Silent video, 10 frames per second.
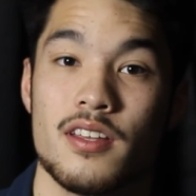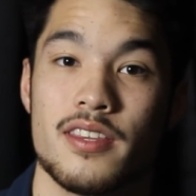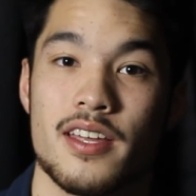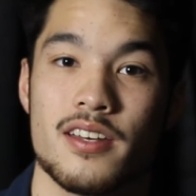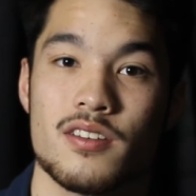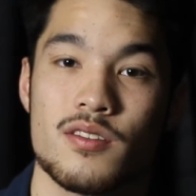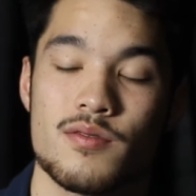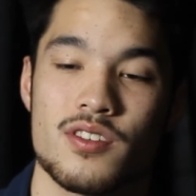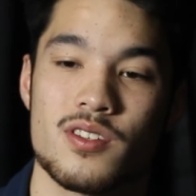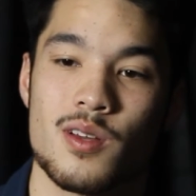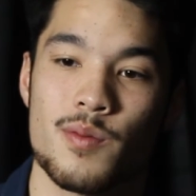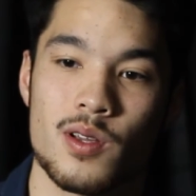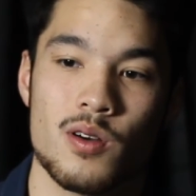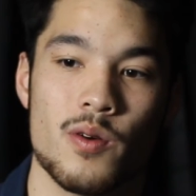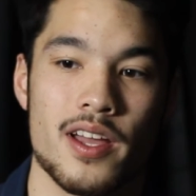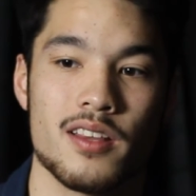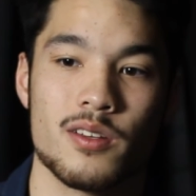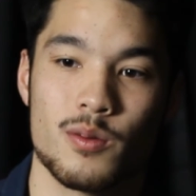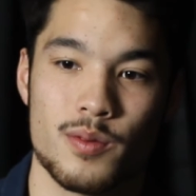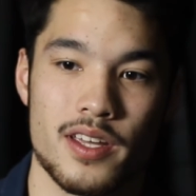then just chipping away a
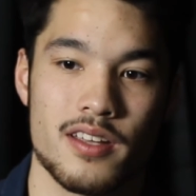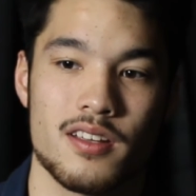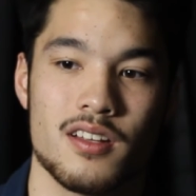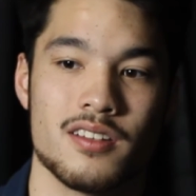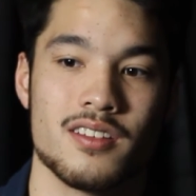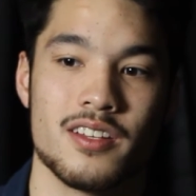little bit, I